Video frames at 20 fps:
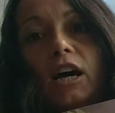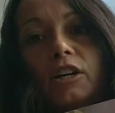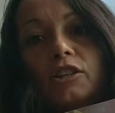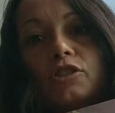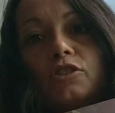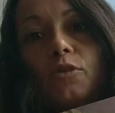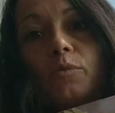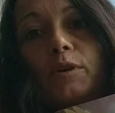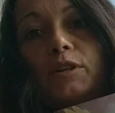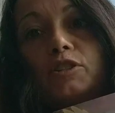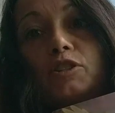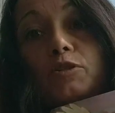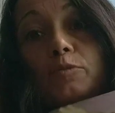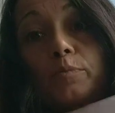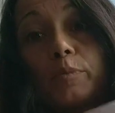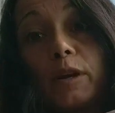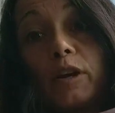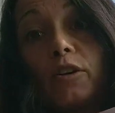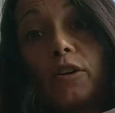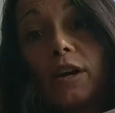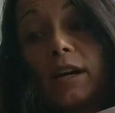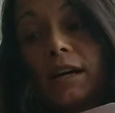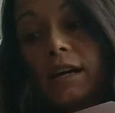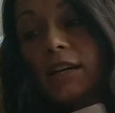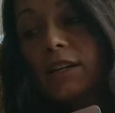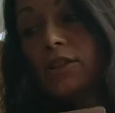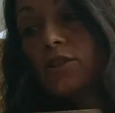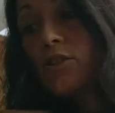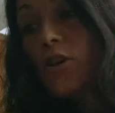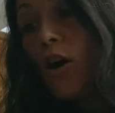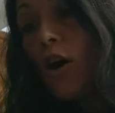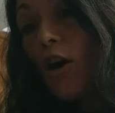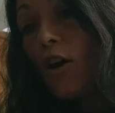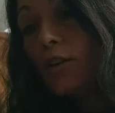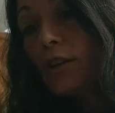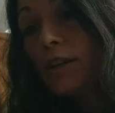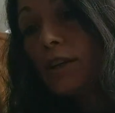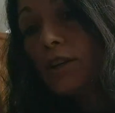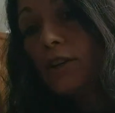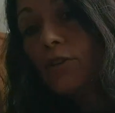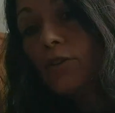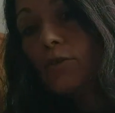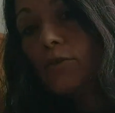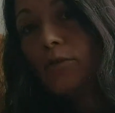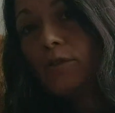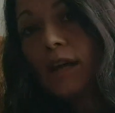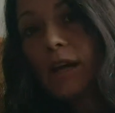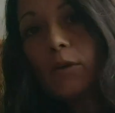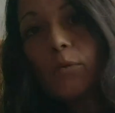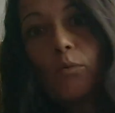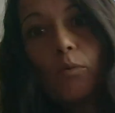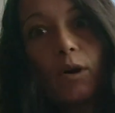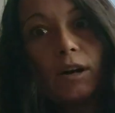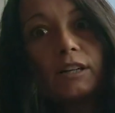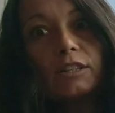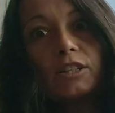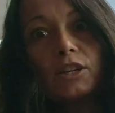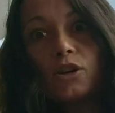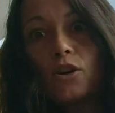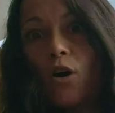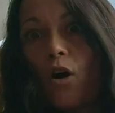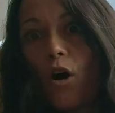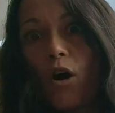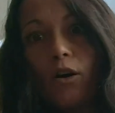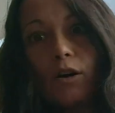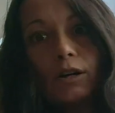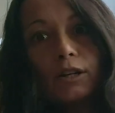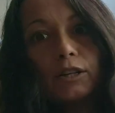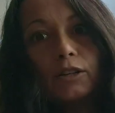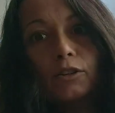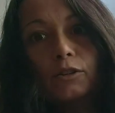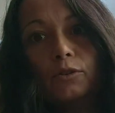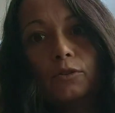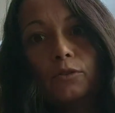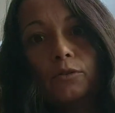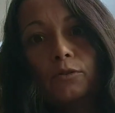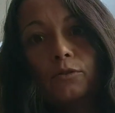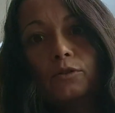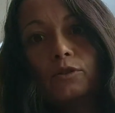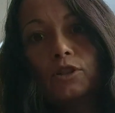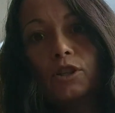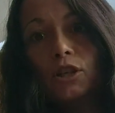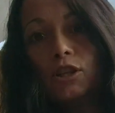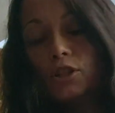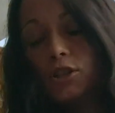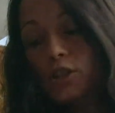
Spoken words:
So when spirit is calling you, like what is it calling you to